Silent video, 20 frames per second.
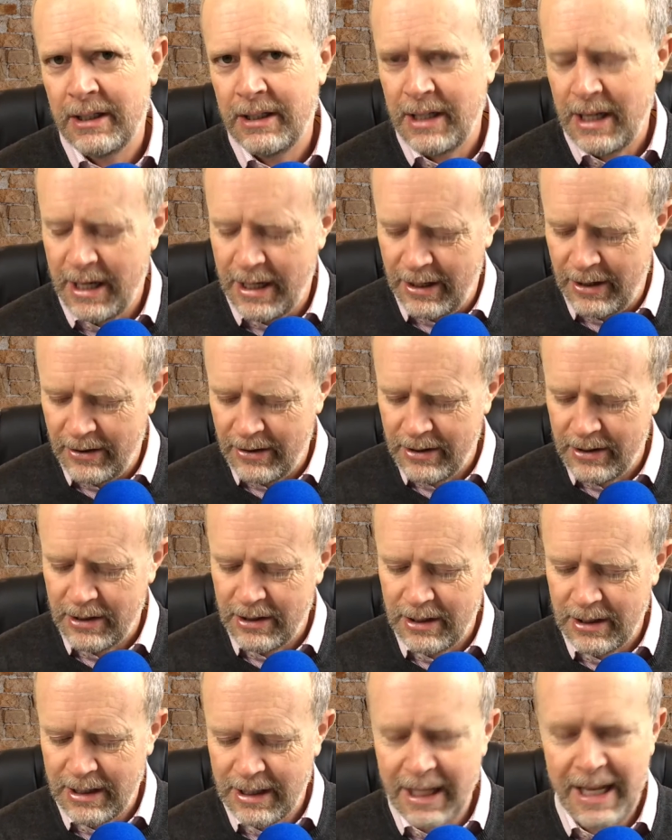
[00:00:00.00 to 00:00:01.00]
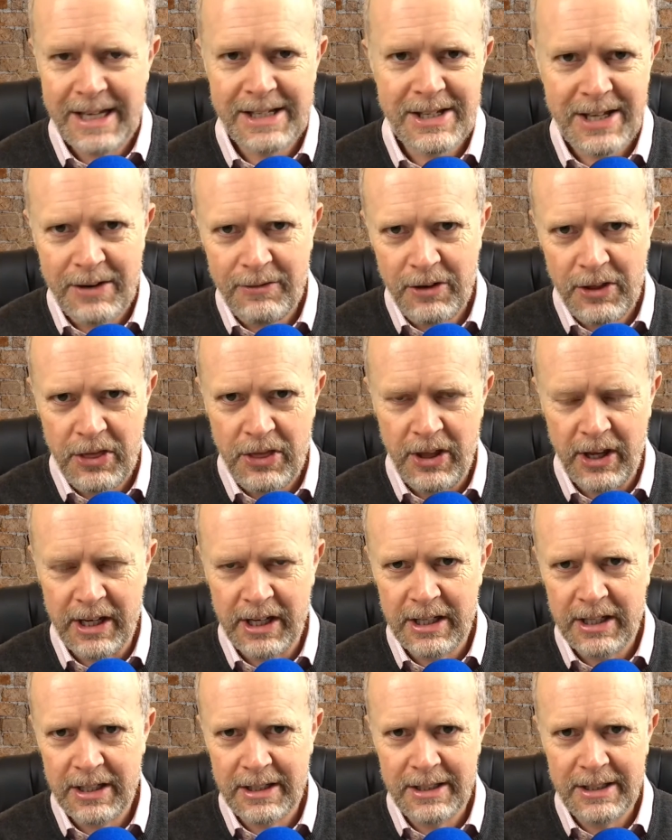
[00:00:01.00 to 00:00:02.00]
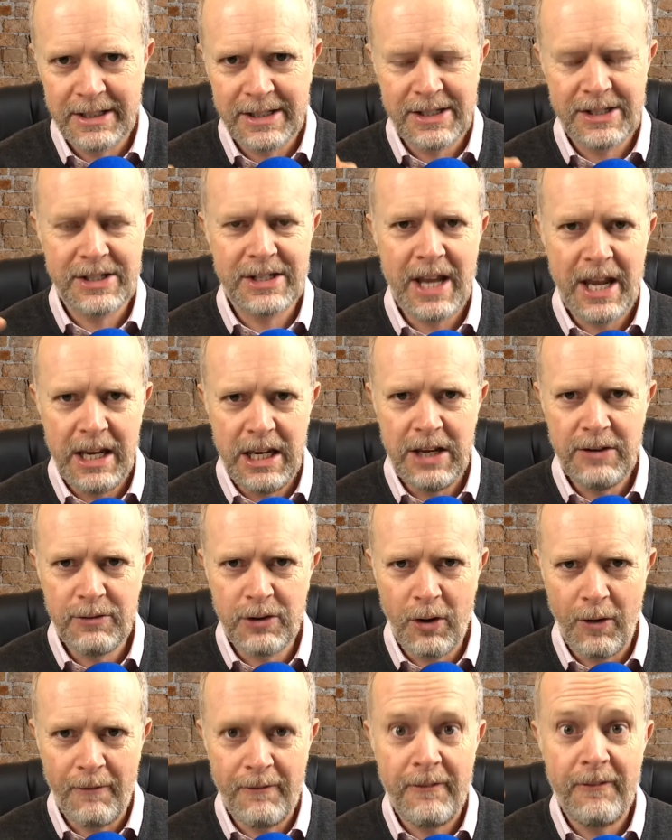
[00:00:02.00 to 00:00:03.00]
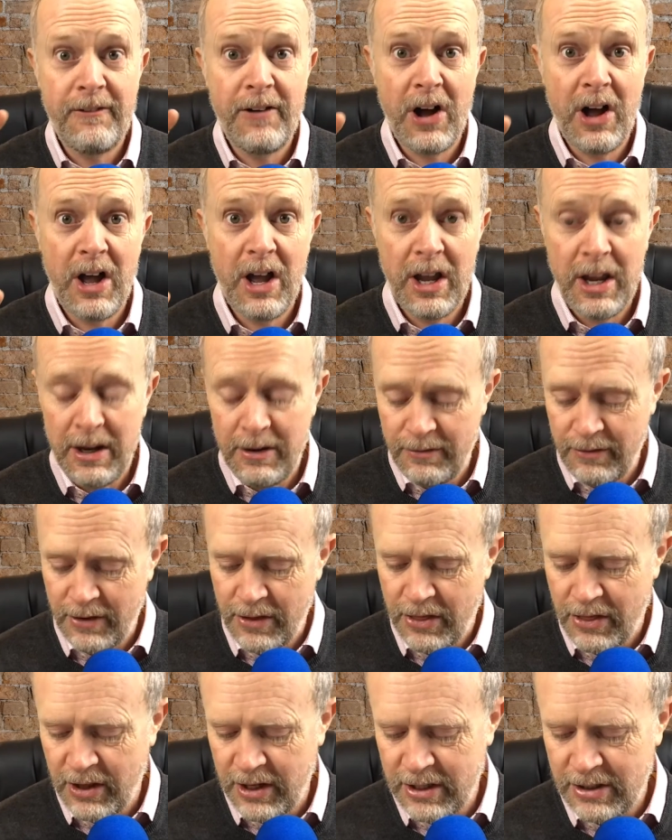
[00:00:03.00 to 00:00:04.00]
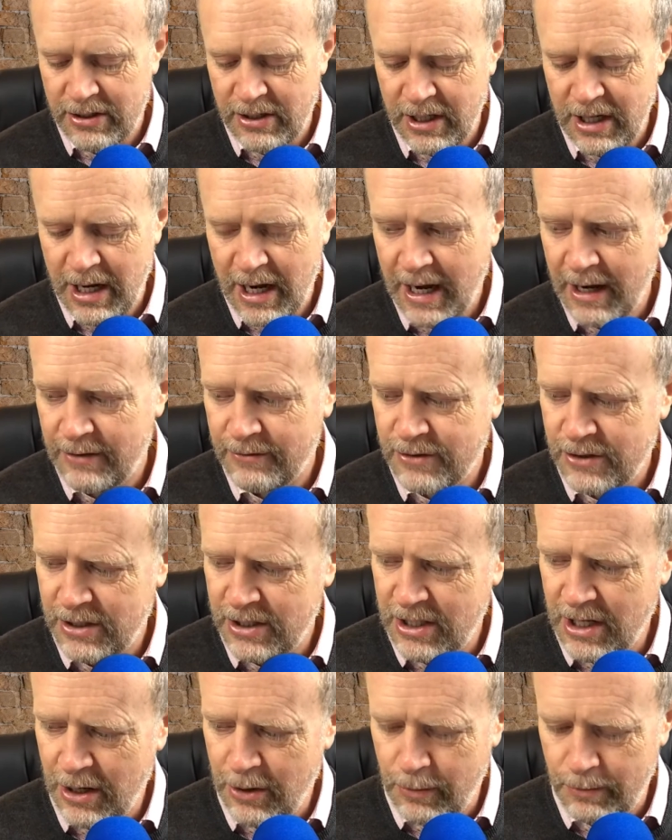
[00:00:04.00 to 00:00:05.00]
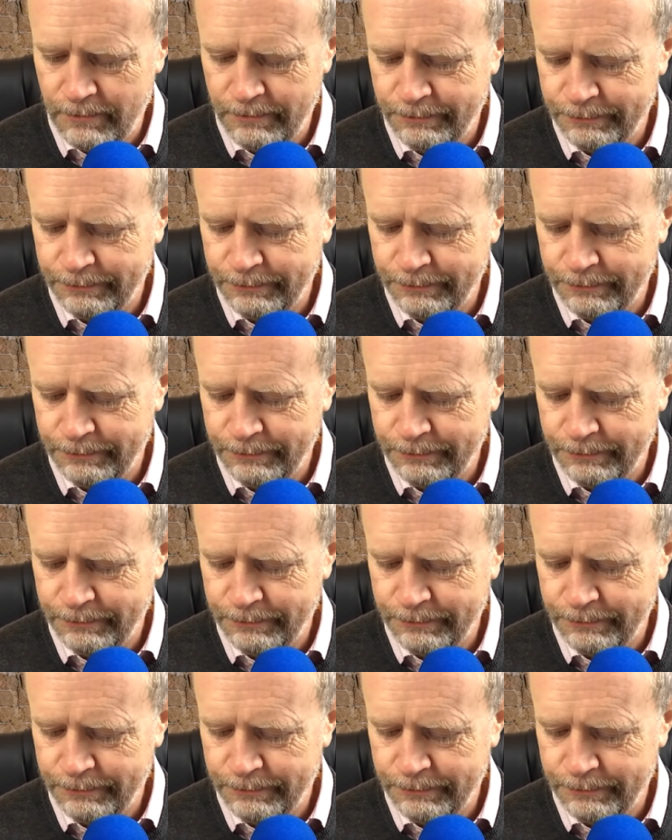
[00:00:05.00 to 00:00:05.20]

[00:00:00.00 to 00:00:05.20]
Now, let's have a think. Say you've got 5 things that you have to do.